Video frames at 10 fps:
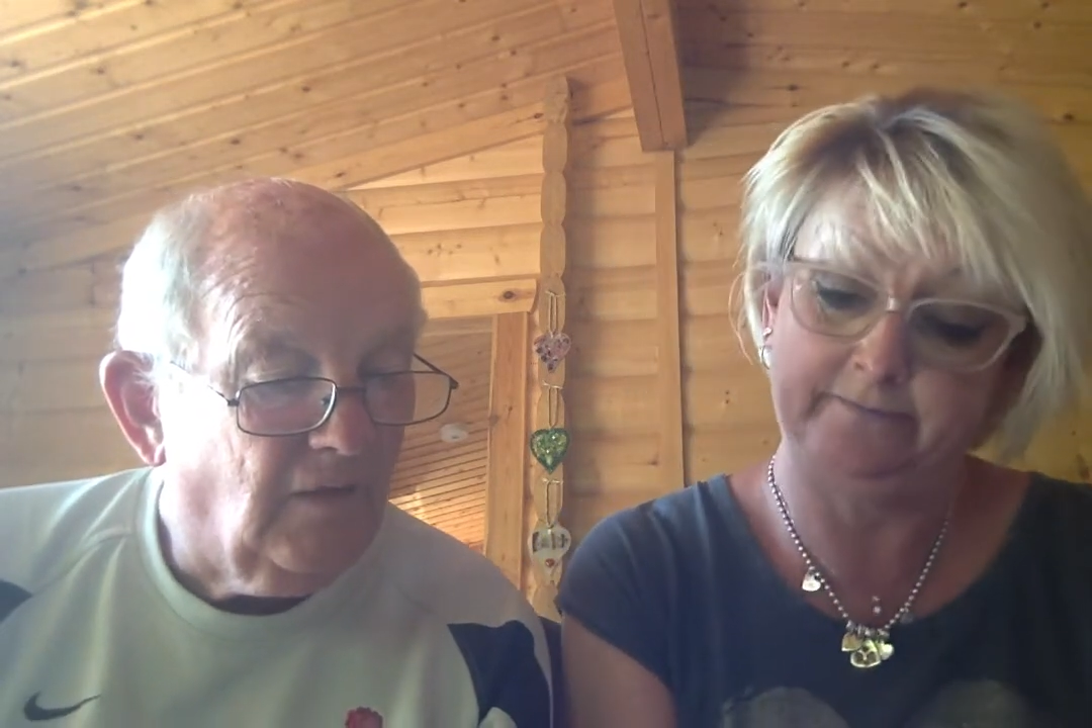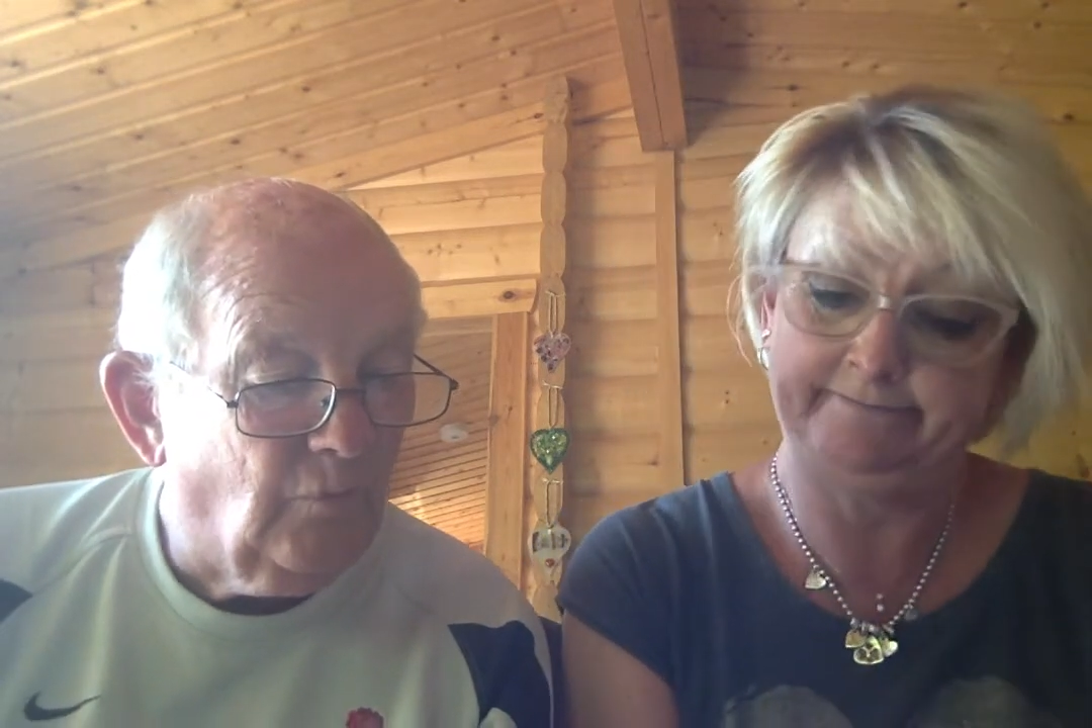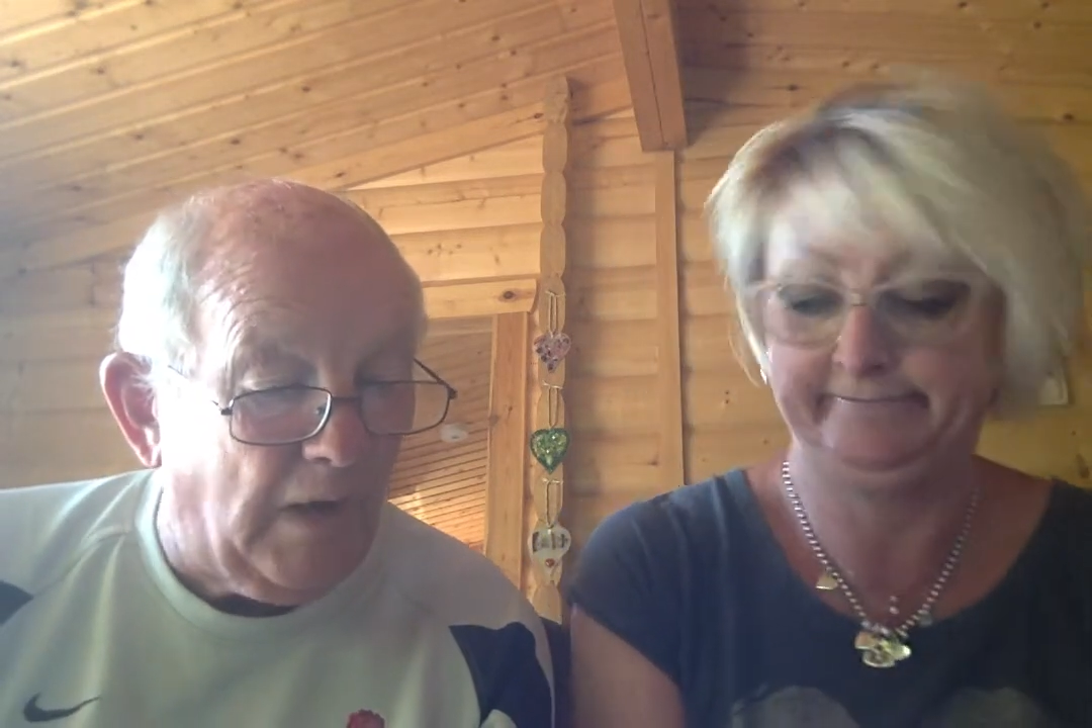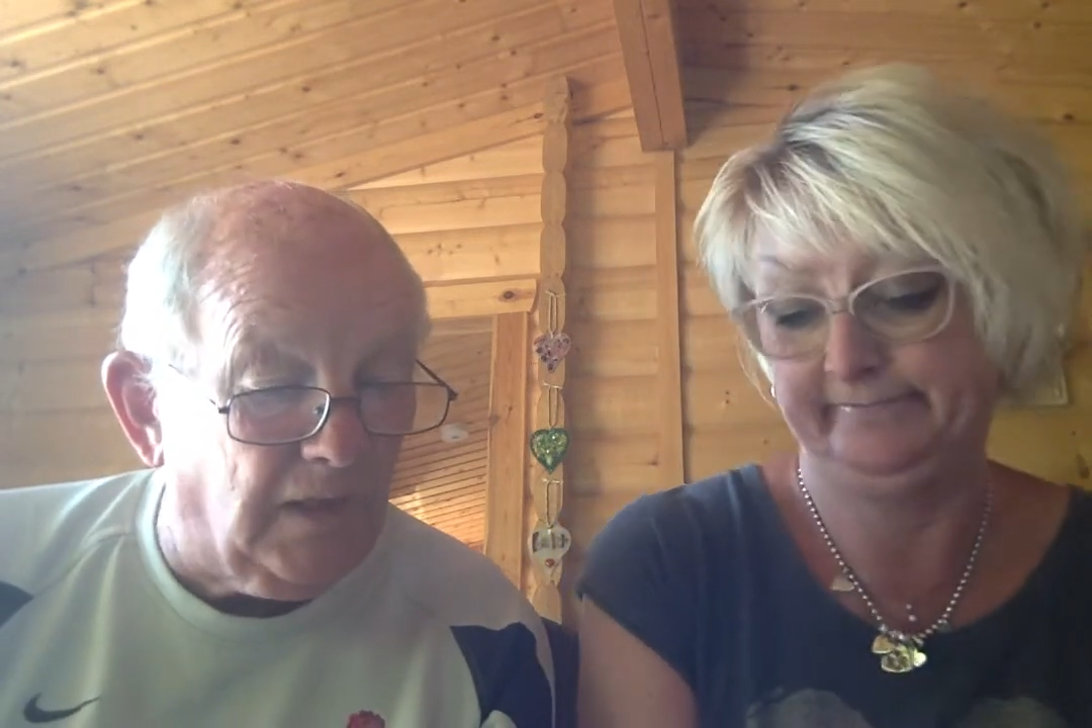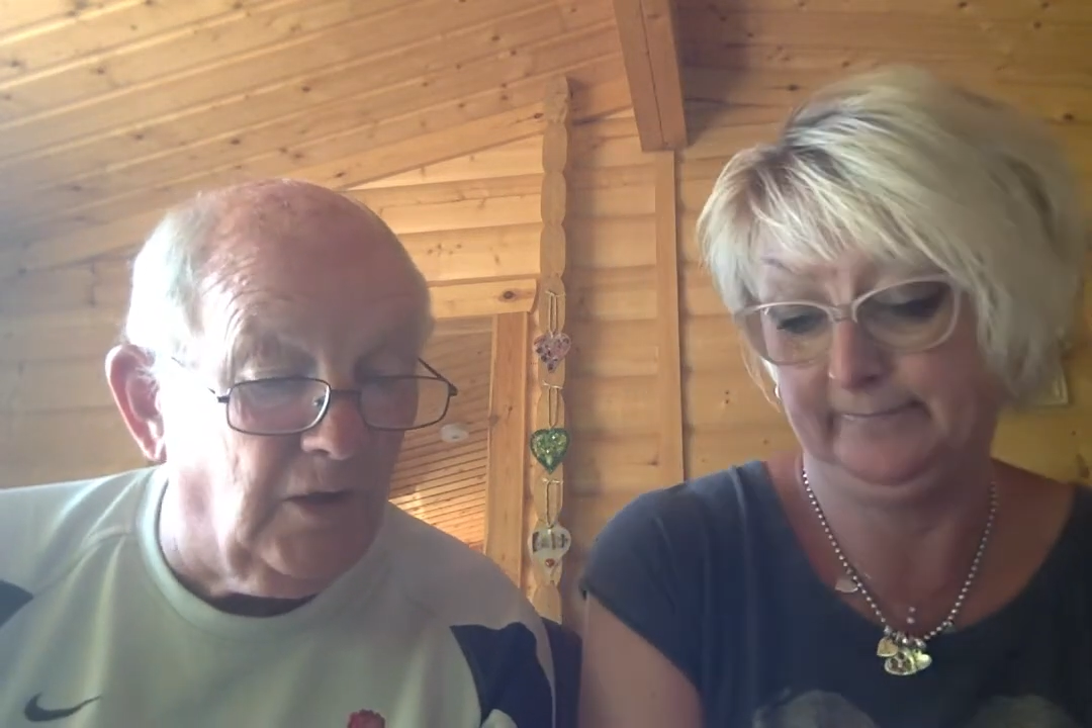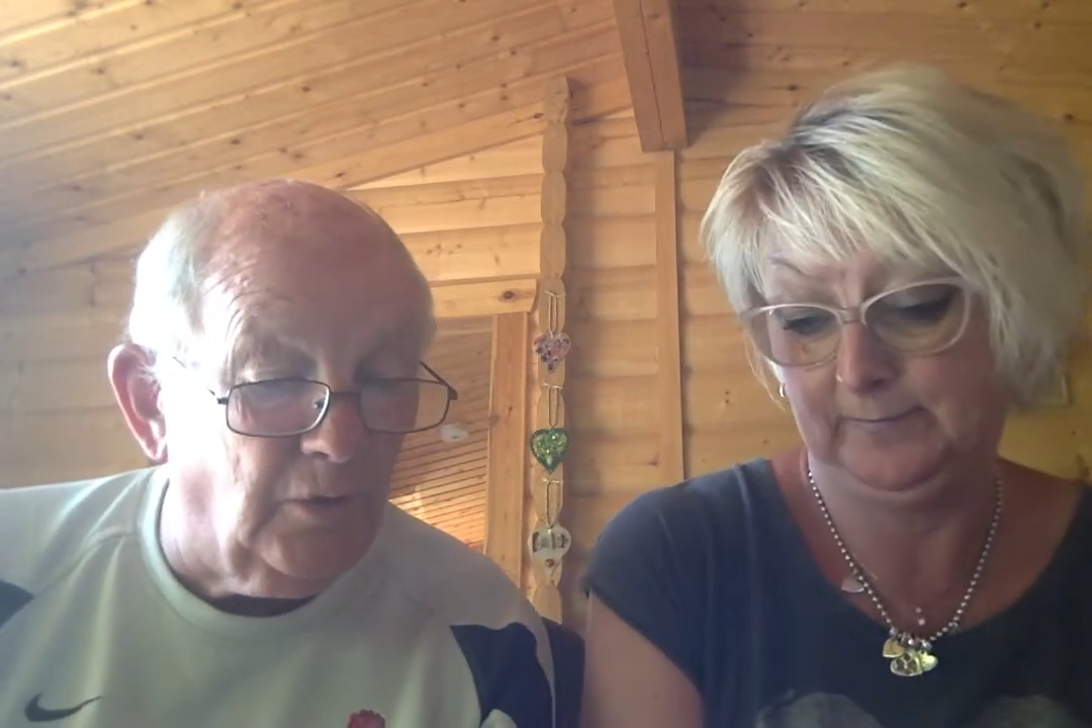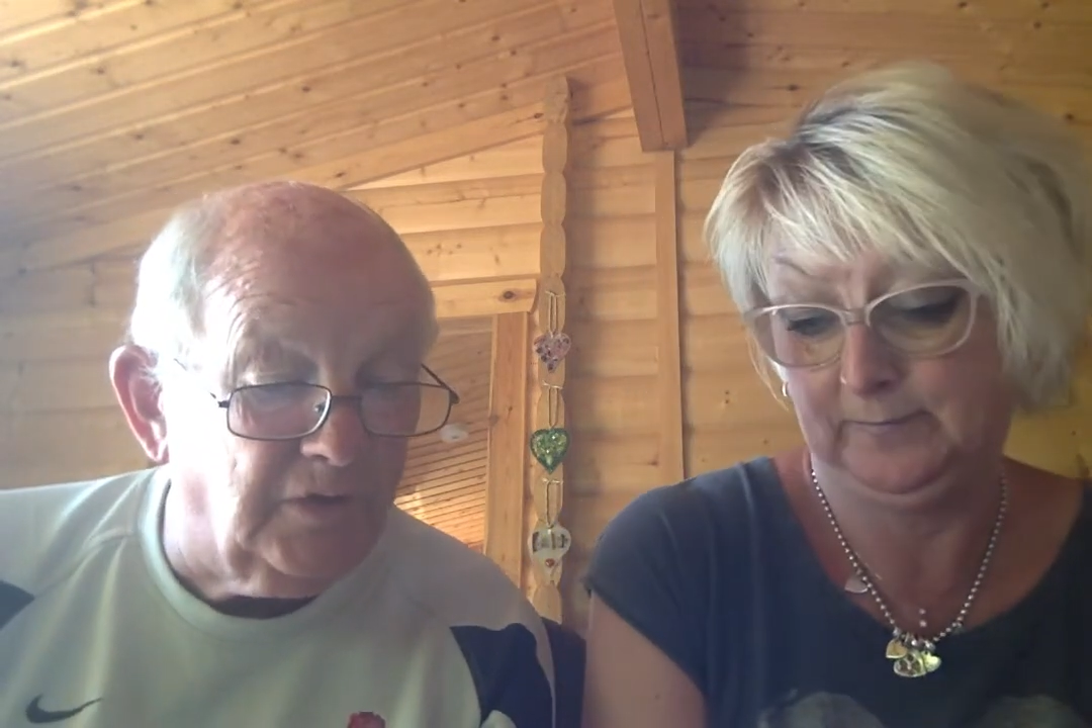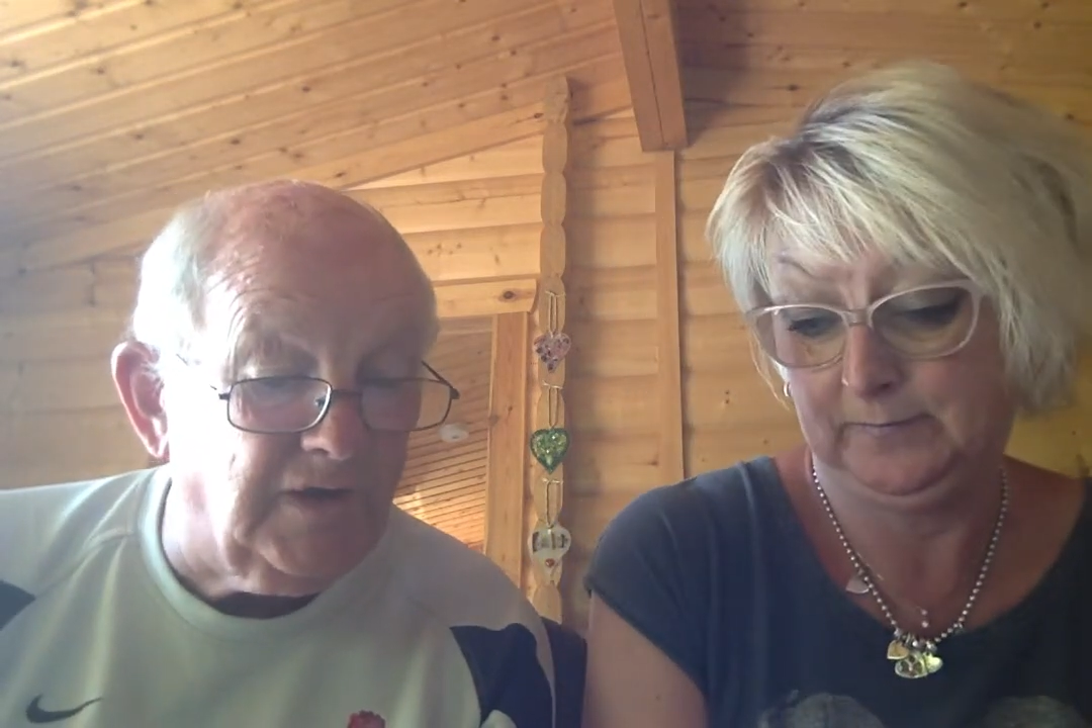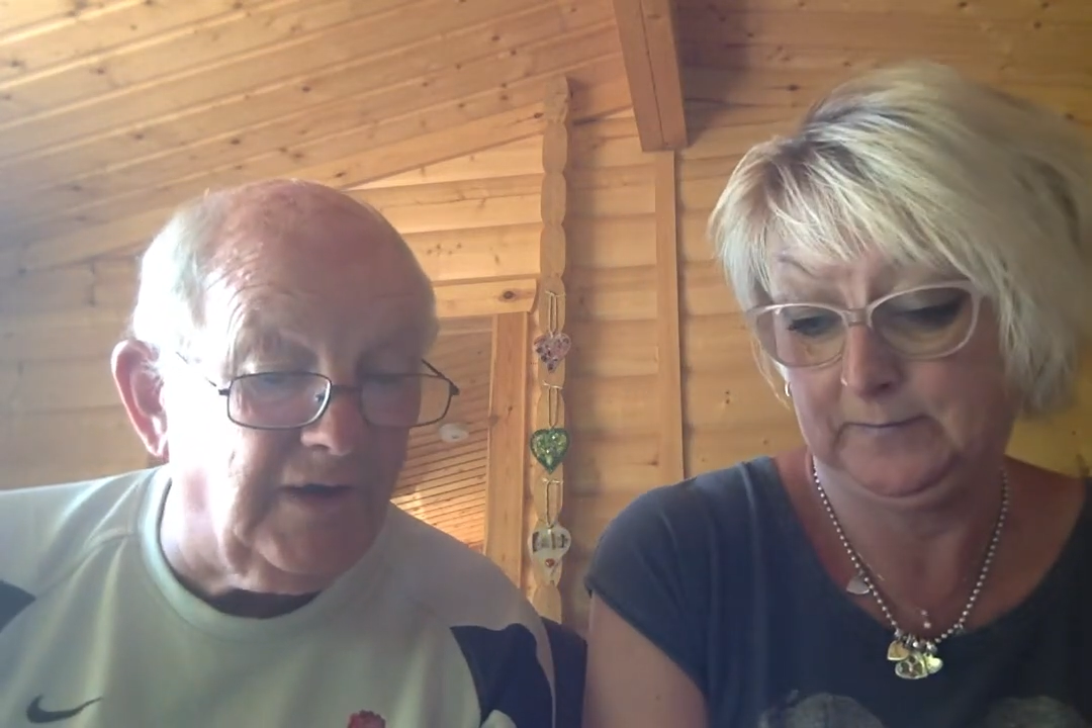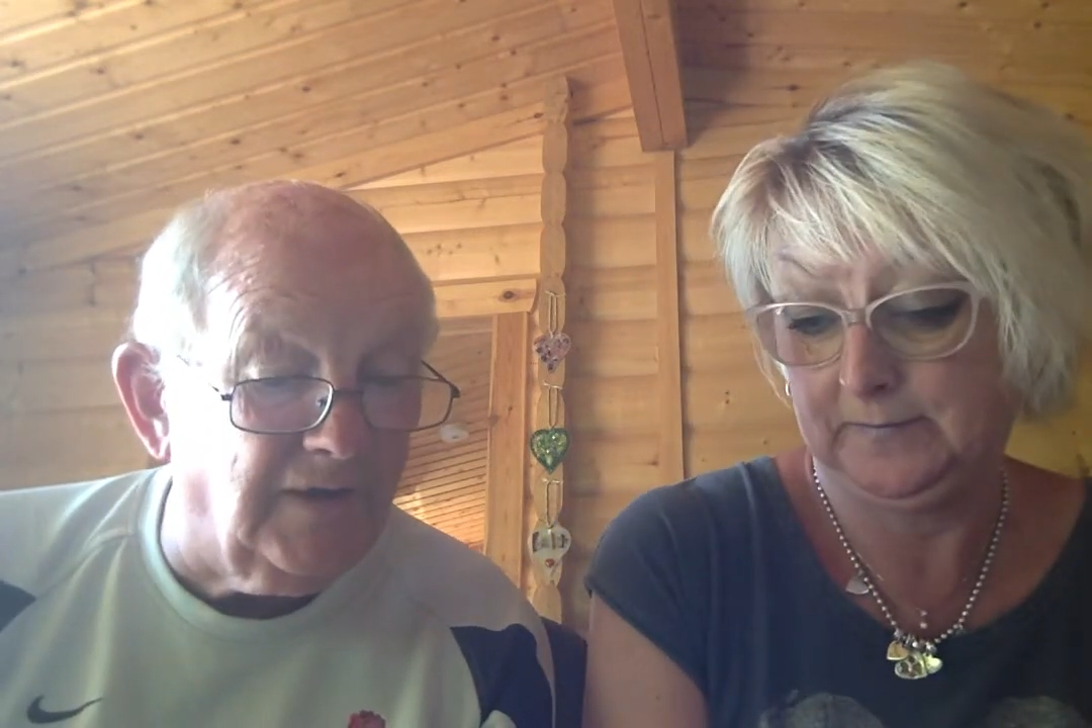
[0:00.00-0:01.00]
Well,
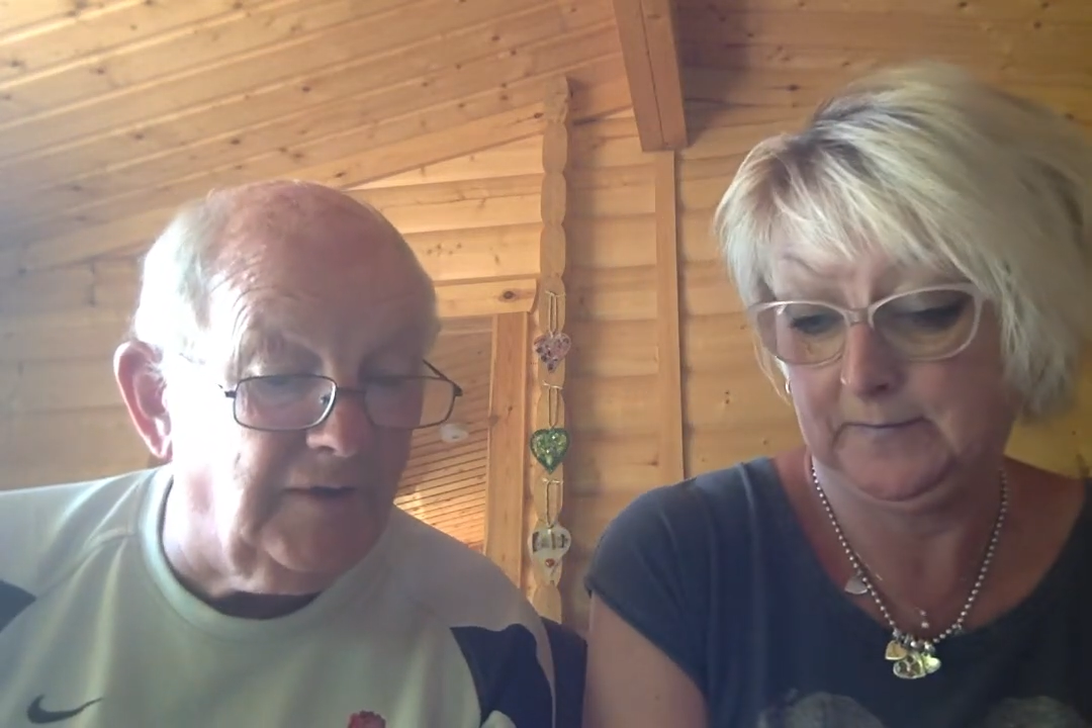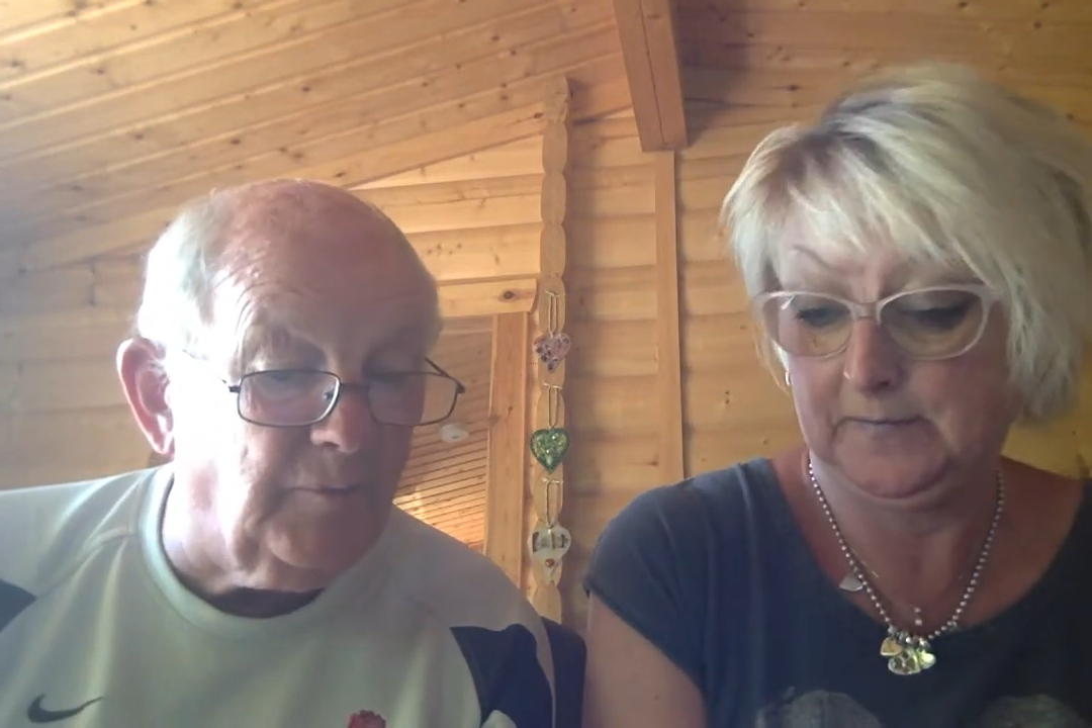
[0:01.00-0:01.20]
okay,